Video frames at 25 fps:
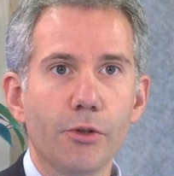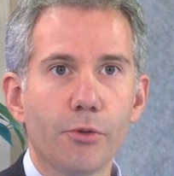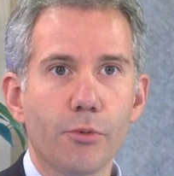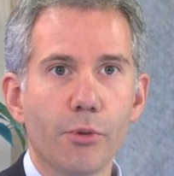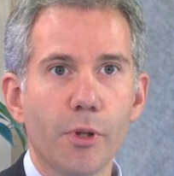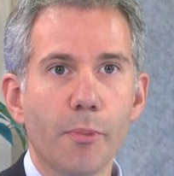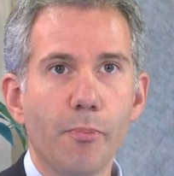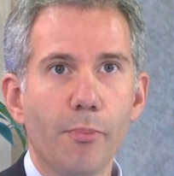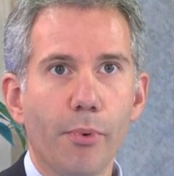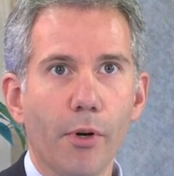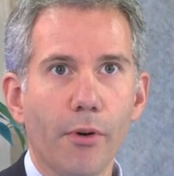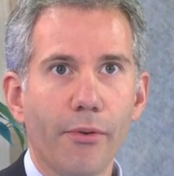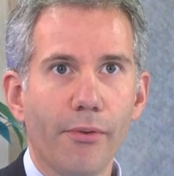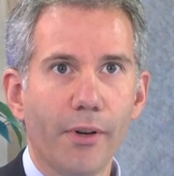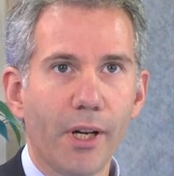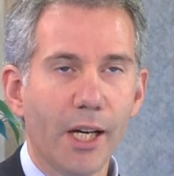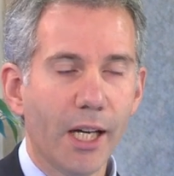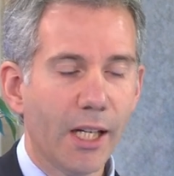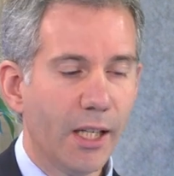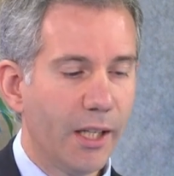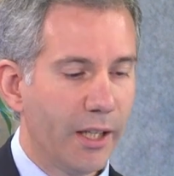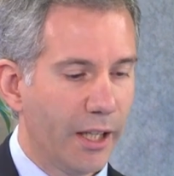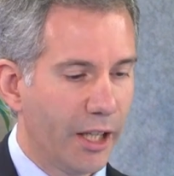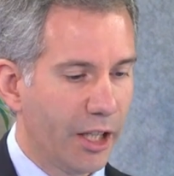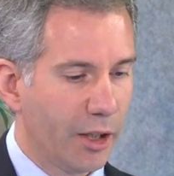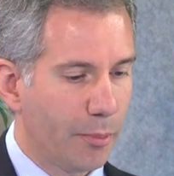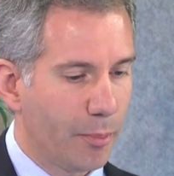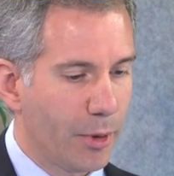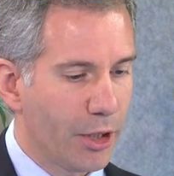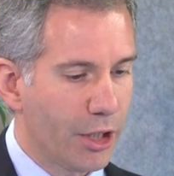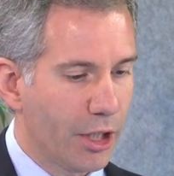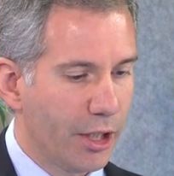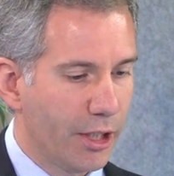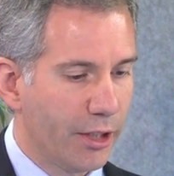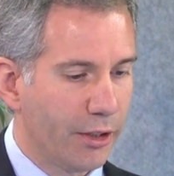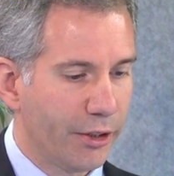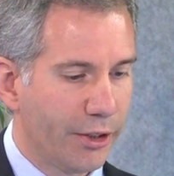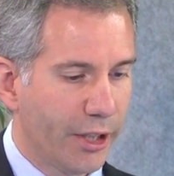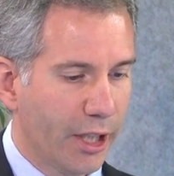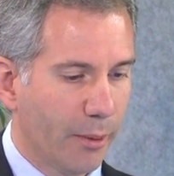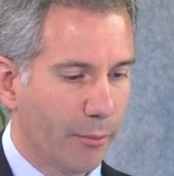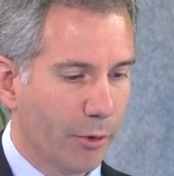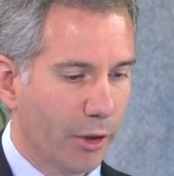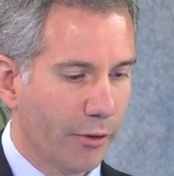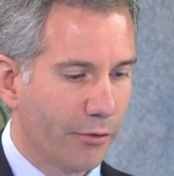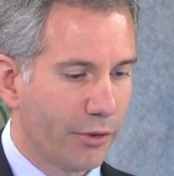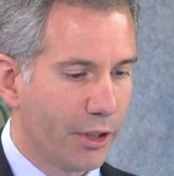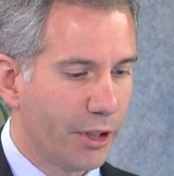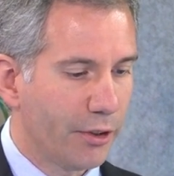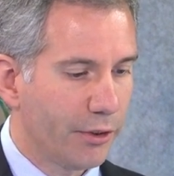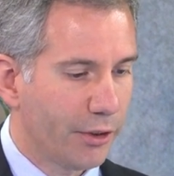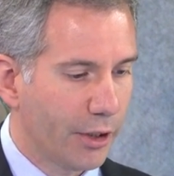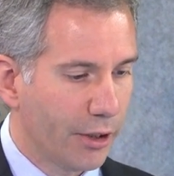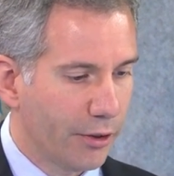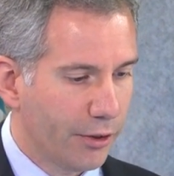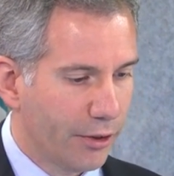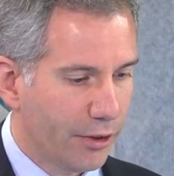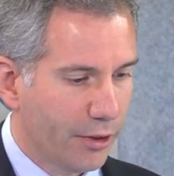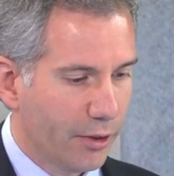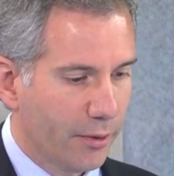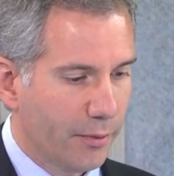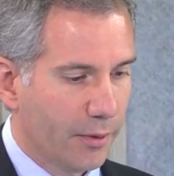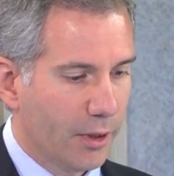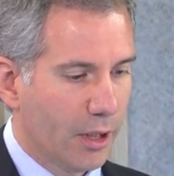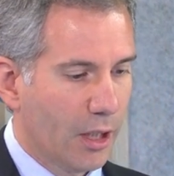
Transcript: trip profile, especially in terms of distance,